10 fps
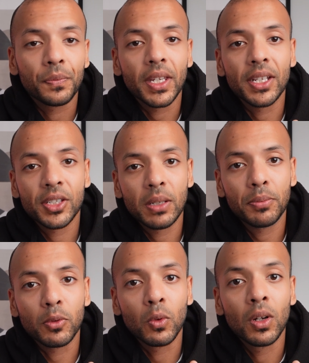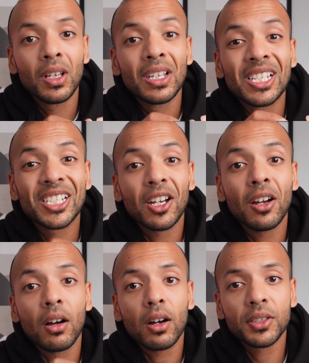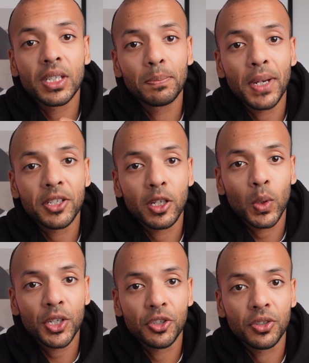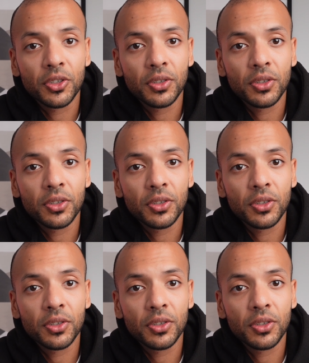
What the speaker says: It's simple. Start asking better questions.